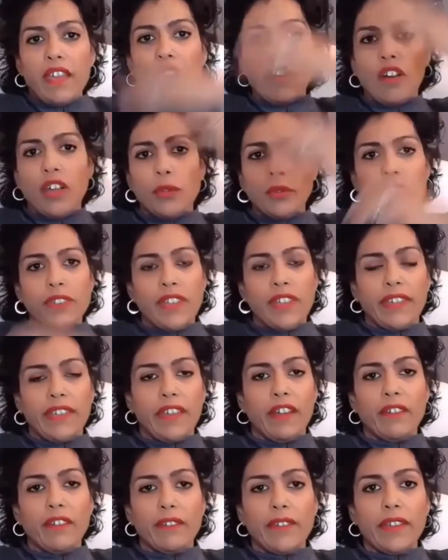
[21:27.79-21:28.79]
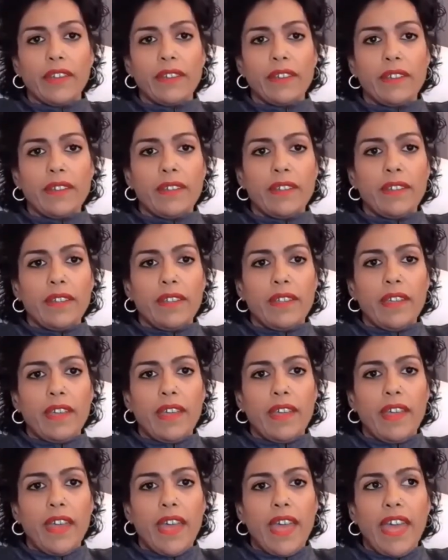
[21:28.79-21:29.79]
God will take care of it.
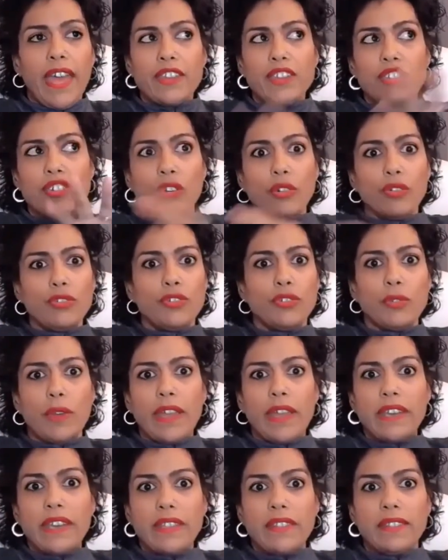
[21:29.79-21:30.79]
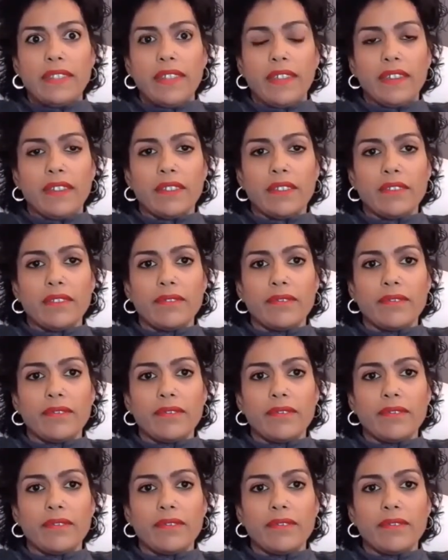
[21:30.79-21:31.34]
And you don't do anything.